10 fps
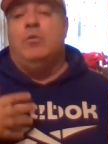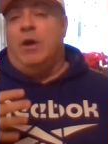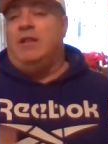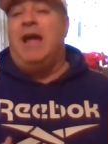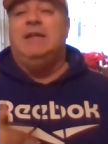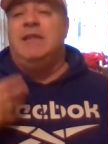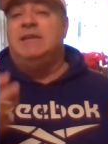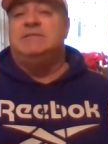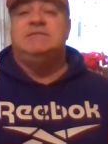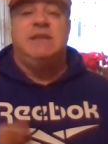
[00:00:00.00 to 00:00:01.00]
Well, I
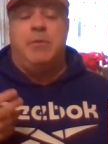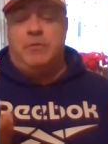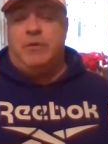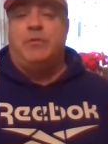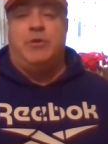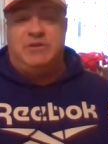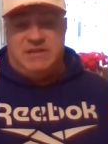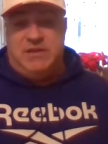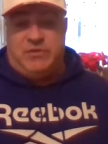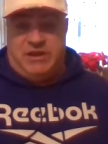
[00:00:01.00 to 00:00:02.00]
like to stay with the
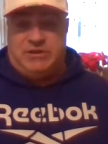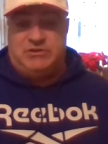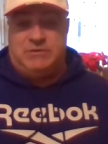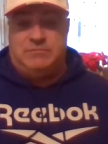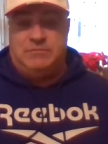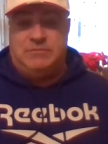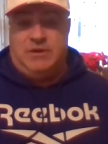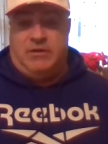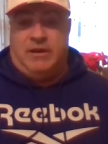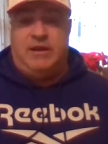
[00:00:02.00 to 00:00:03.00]
13th edition
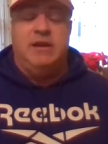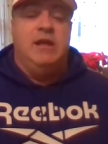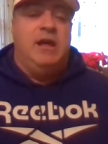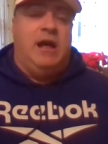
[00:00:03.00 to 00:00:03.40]
all right.